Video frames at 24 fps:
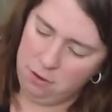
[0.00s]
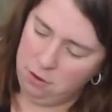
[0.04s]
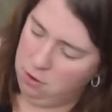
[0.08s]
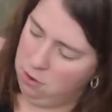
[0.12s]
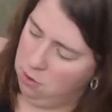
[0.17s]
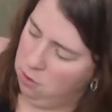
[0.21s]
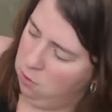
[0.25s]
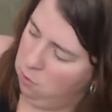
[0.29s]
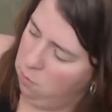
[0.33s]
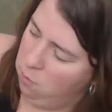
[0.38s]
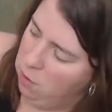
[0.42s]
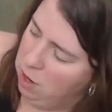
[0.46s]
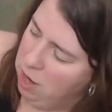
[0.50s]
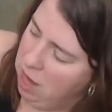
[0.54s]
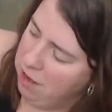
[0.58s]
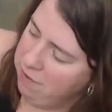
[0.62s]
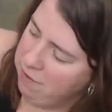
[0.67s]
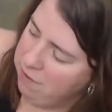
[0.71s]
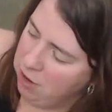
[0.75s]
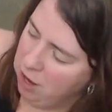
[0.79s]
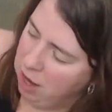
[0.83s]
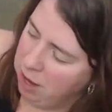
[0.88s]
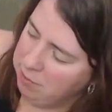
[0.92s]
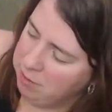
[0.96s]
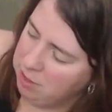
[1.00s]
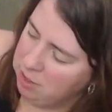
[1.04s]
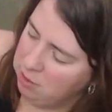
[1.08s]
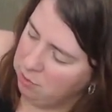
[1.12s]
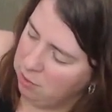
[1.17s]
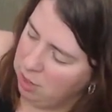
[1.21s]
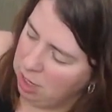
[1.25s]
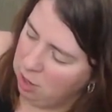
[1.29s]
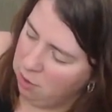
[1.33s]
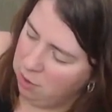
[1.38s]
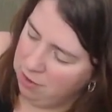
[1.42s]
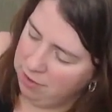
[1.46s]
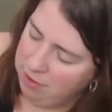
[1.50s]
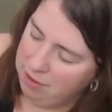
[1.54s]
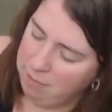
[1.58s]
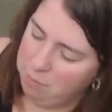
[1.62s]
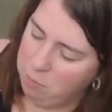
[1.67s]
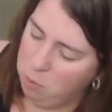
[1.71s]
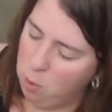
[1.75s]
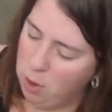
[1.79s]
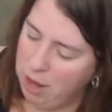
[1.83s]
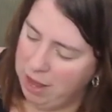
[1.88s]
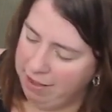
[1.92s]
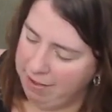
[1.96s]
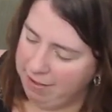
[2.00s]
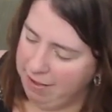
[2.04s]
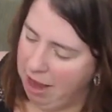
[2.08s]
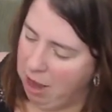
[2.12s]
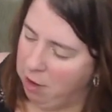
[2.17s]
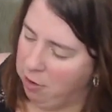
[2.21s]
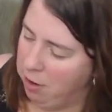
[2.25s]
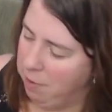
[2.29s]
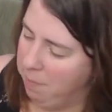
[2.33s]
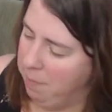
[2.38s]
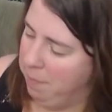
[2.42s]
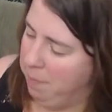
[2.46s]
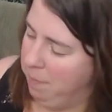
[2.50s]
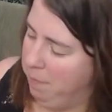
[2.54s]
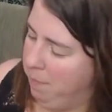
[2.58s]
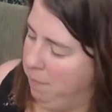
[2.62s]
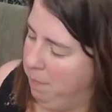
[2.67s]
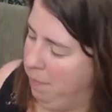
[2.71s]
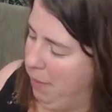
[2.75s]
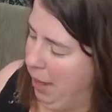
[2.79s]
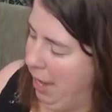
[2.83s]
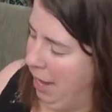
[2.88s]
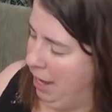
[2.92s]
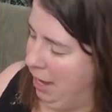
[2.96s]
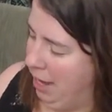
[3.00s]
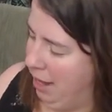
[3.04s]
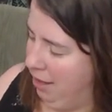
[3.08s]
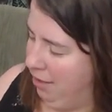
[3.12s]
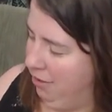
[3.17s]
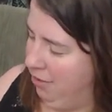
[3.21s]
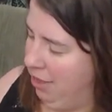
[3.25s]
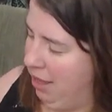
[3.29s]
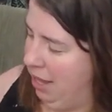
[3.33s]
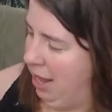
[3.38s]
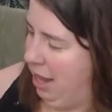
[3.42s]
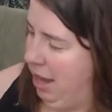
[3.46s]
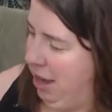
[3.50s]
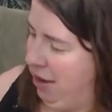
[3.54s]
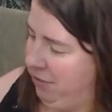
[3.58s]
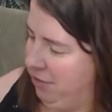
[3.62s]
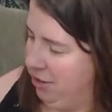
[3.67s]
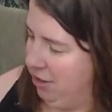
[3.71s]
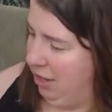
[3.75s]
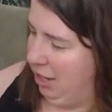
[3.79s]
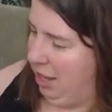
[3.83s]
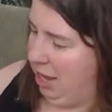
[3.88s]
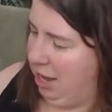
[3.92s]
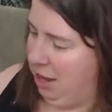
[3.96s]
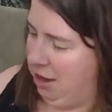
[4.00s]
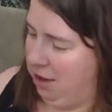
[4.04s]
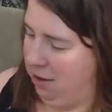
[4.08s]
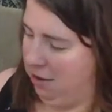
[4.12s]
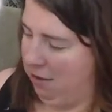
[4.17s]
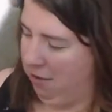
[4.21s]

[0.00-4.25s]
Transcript: whatever I'm doing always points out a bit. And so then I have to like